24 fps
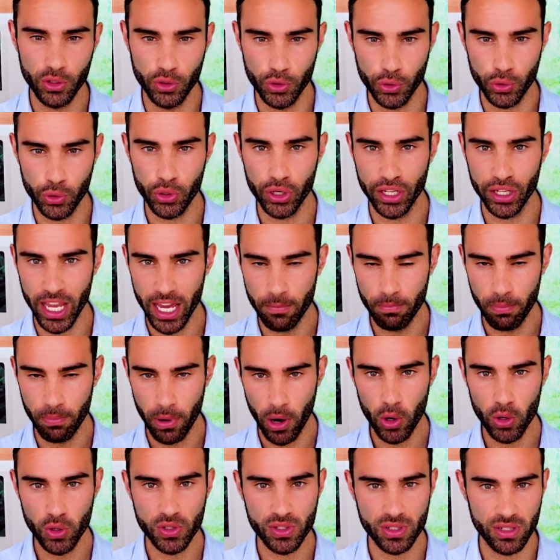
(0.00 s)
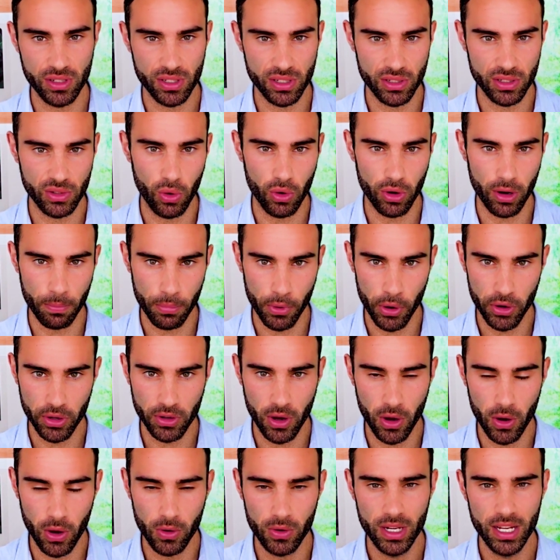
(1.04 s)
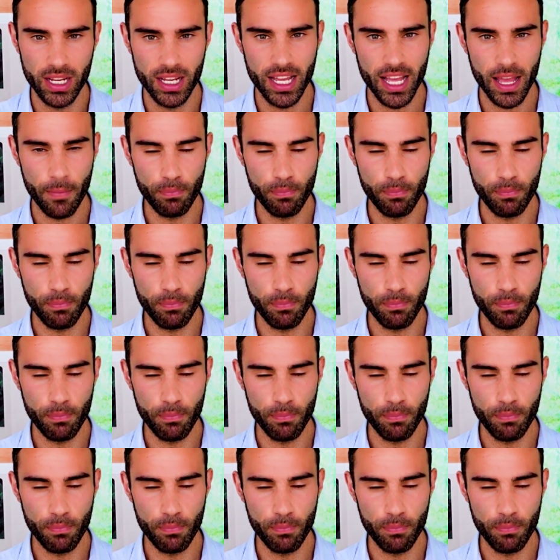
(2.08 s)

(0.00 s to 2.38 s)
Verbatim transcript: during, and post sauna protocol,